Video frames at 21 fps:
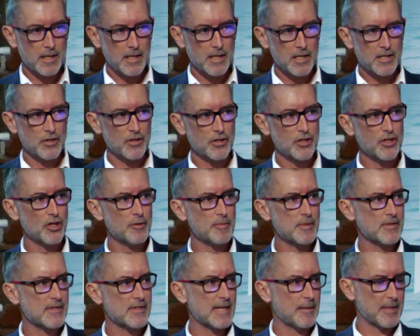So in
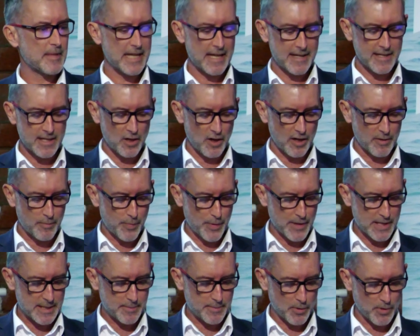terms of some of the underlying
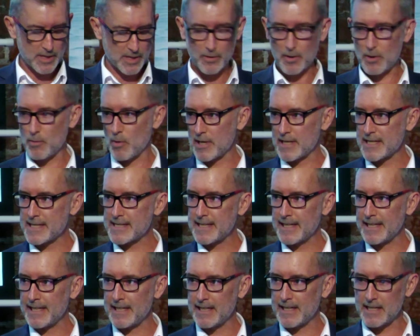principles that we'd want to
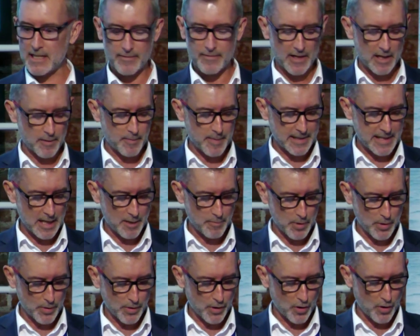see in developing that
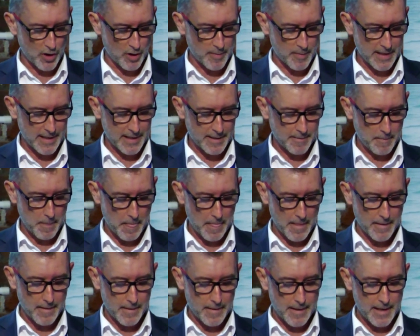blue economy,
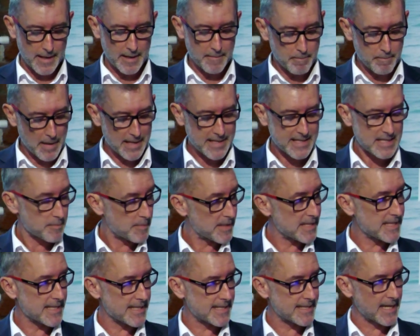it must
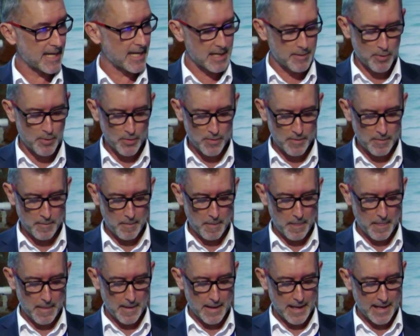be sustainable,
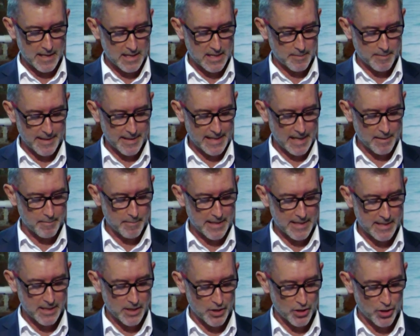and to me that
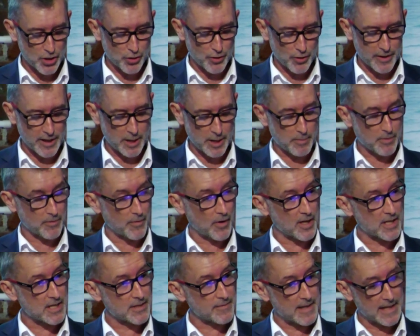means ensuring that it
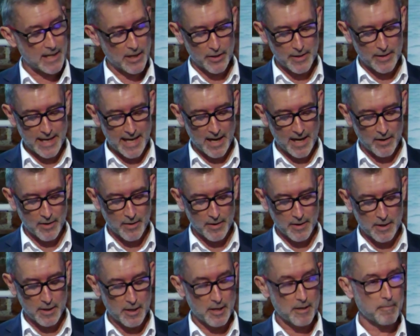provides value now,
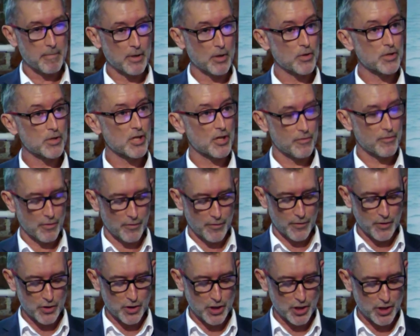but also for
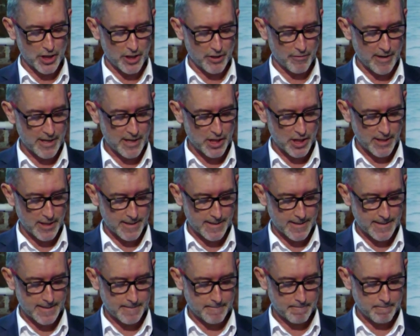future
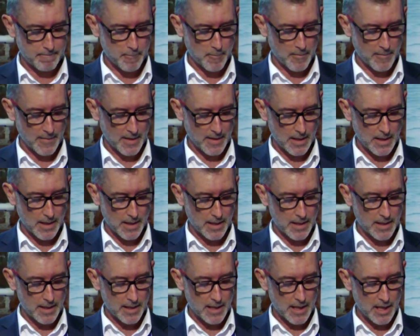generations.
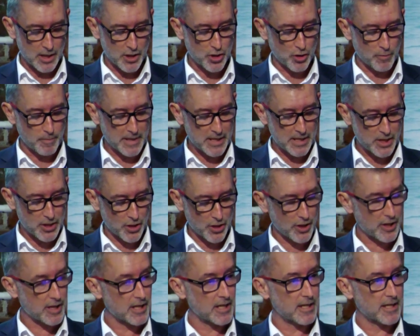It should be
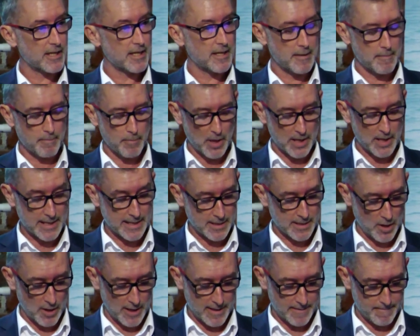circular by
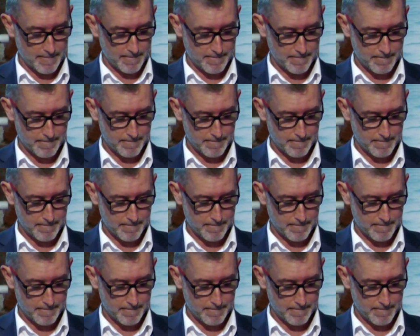design.